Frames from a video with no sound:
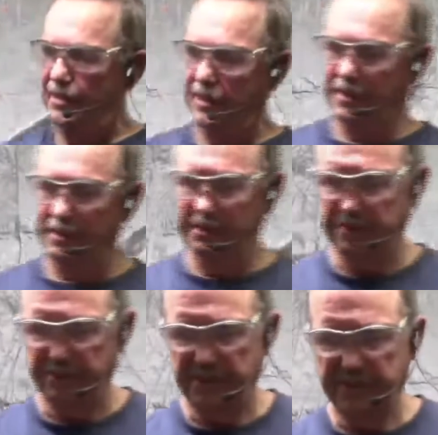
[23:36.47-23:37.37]

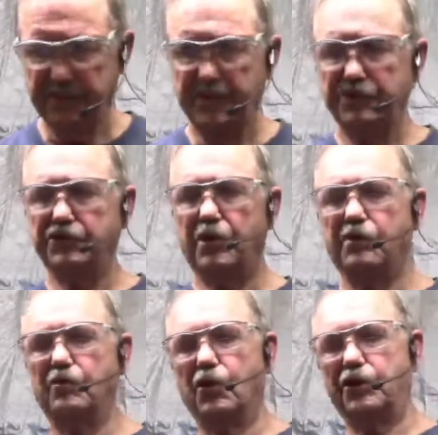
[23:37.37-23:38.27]
and
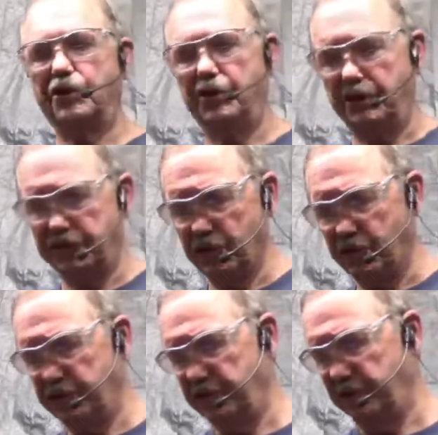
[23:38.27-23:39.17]
start working on
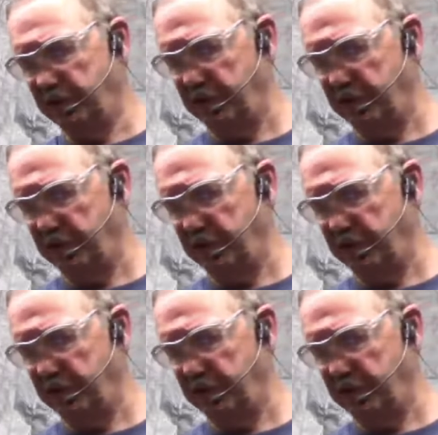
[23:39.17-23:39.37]
turning